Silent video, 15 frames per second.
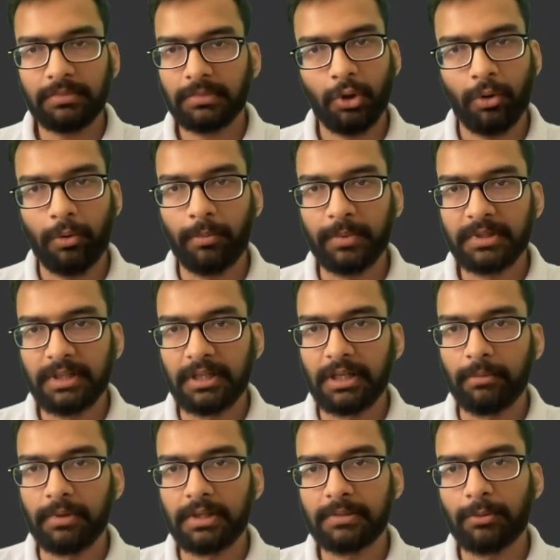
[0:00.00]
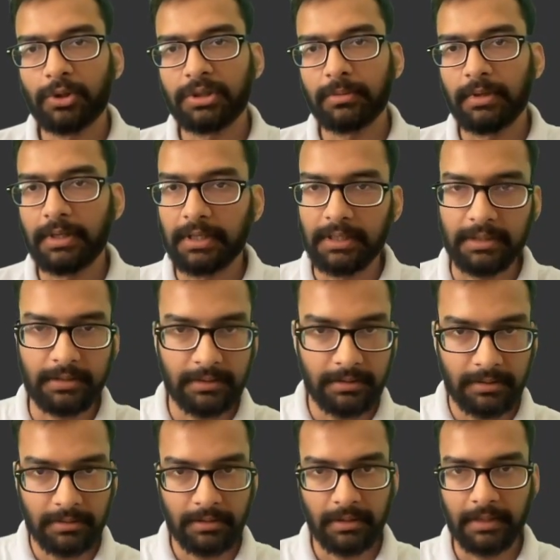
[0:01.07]
obviously double responsibility
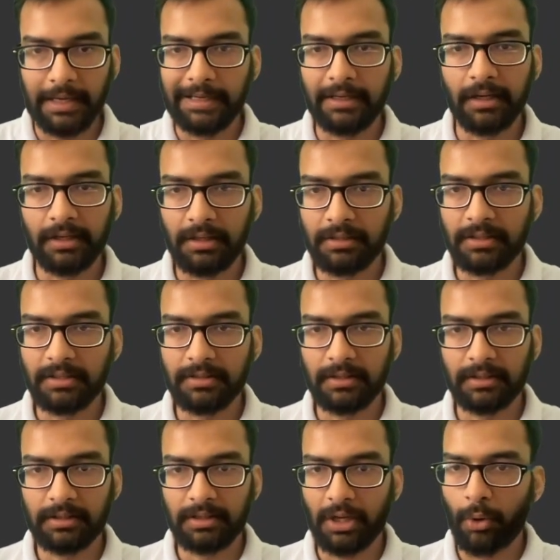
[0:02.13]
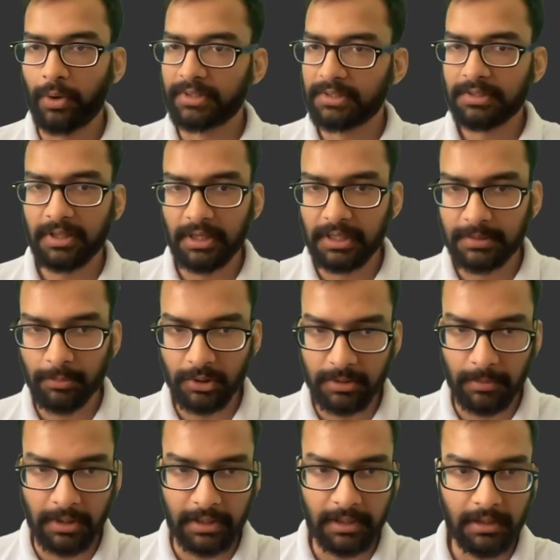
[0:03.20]
is eradicated since it now has a single
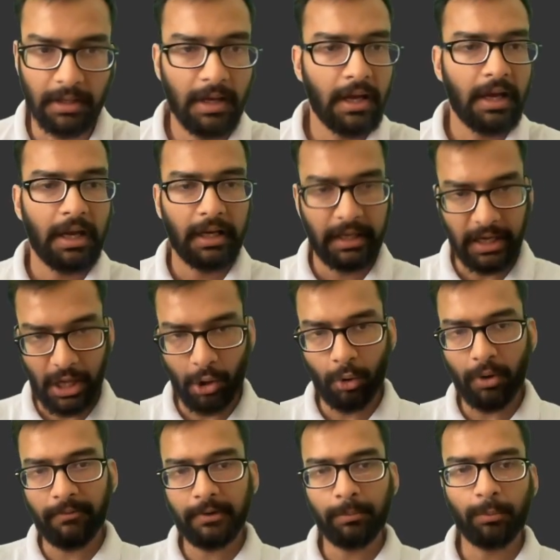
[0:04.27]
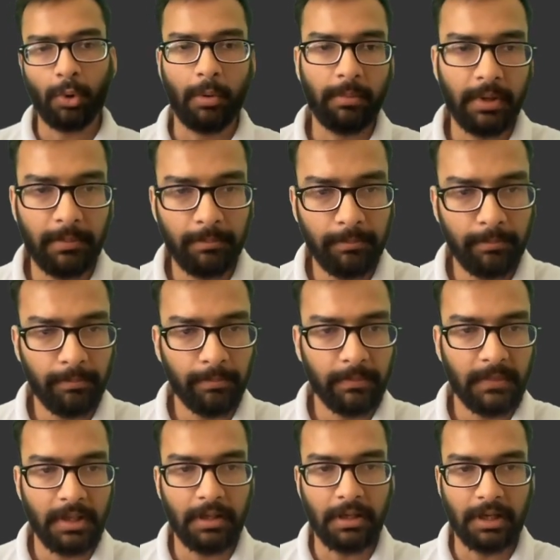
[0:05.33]
responsibility. Now our problem
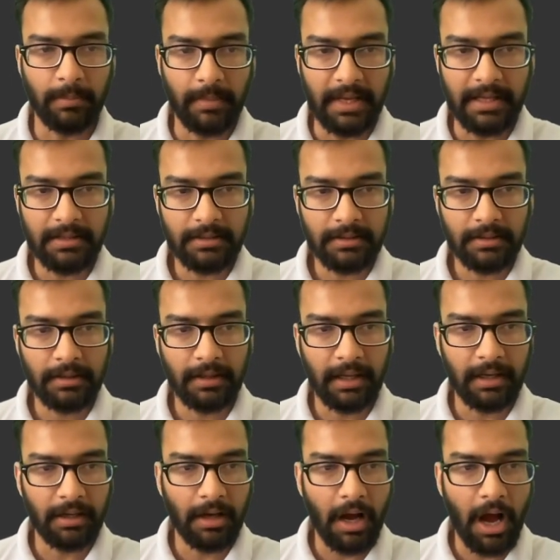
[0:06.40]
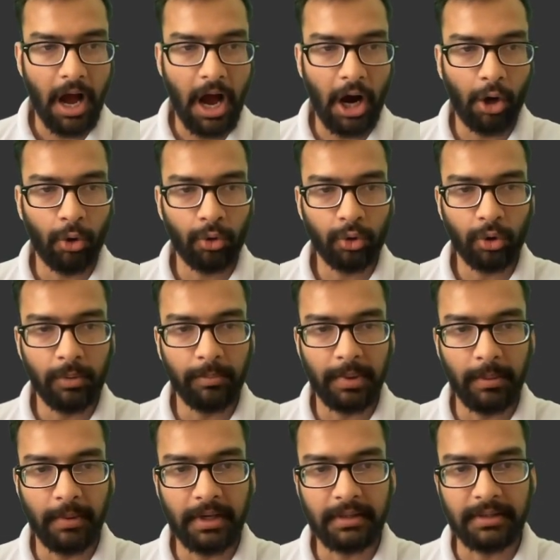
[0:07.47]
remains, like, how to
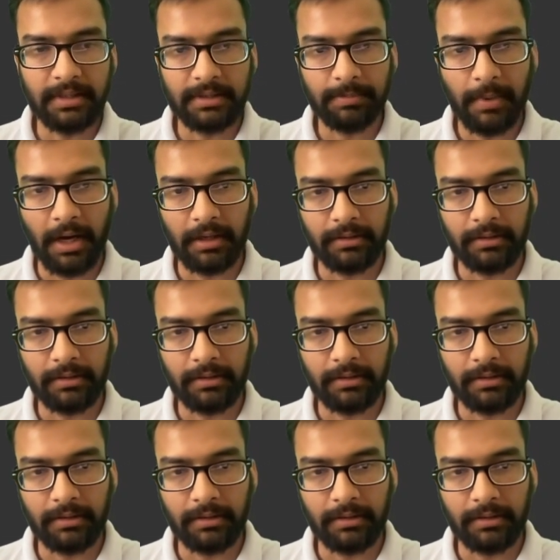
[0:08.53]
implement this part.